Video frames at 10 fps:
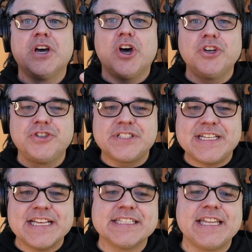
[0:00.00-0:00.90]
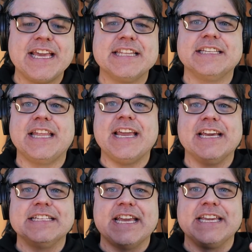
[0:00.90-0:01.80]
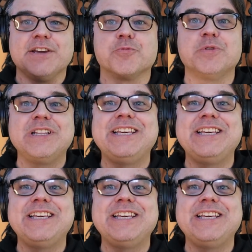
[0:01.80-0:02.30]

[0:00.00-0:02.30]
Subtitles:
understand the lay of the land, and get really